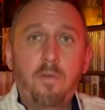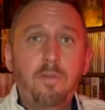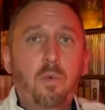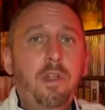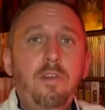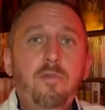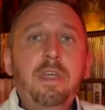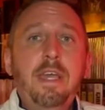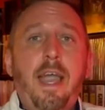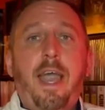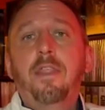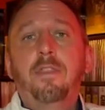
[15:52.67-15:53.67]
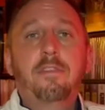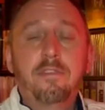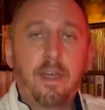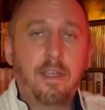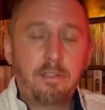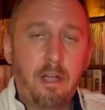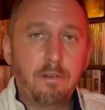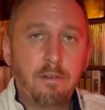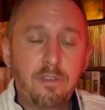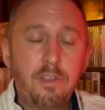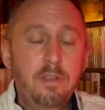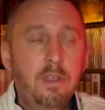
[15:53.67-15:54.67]
What if we had this
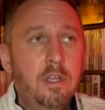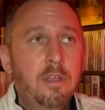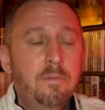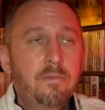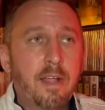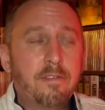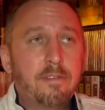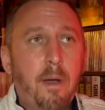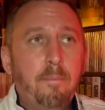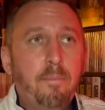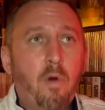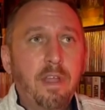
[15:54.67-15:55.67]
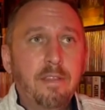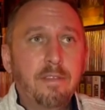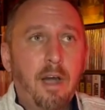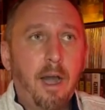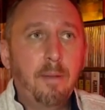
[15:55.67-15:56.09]
technology at some point in time